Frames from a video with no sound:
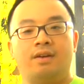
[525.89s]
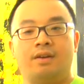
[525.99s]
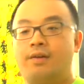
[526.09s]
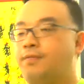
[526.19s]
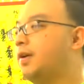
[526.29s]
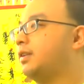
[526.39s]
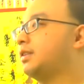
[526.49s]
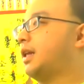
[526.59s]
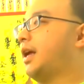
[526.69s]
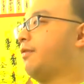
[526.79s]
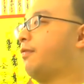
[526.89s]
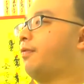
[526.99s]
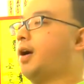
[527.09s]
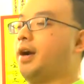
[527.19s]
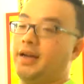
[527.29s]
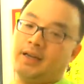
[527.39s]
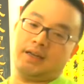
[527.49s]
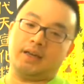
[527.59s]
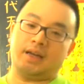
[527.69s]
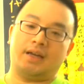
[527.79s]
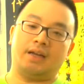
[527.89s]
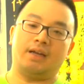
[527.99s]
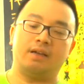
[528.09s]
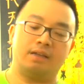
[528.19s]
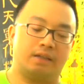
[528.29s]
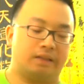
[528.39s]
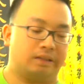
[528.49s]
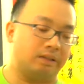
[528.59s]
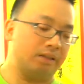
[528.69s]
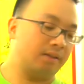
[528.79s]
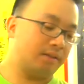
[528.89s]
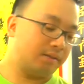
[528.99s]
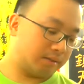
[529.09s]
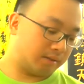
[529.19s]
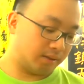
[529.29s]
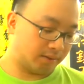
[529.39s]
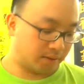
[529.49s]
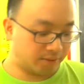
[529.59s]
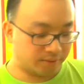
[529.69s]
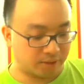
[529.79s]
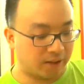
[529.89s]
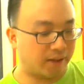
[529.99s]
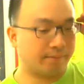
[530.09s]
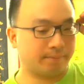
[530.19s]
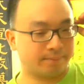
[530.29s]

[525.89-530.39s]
It feels like firing a, I don't know, like,